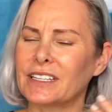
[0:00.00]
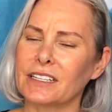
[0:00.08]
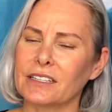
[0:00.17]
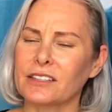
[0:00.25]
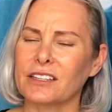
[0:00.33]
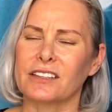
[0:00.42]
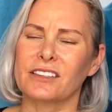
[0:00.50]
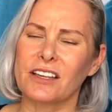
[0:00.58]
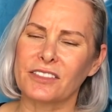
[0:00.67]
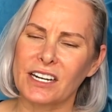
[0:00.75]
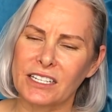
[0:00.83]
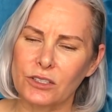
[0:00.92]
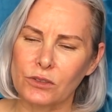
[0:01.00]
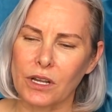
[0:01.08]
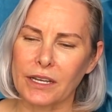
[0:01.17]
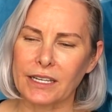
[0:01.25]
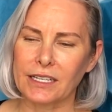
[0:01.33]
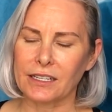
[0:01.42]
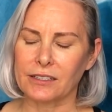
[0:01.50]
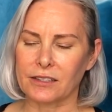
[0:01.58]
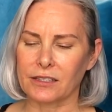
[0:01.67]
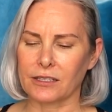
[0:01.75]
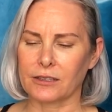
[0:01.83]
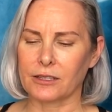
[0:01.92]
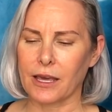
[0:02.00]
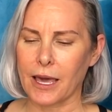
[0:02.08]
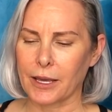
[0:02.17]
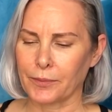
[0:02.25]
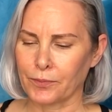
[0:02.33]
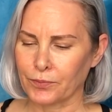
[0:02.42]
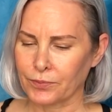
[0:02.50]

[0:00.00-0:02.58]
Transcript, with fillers: it's, it's not that I don't like it. It's, it's, a,